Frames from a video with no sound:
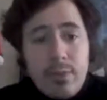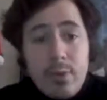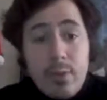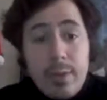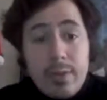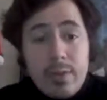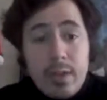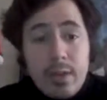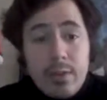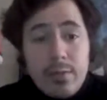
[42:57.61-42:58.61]
for the rest
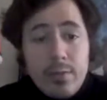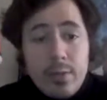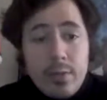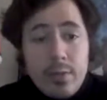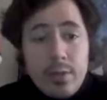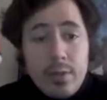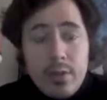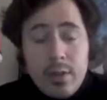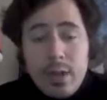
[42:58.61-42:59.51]
of the year for this year.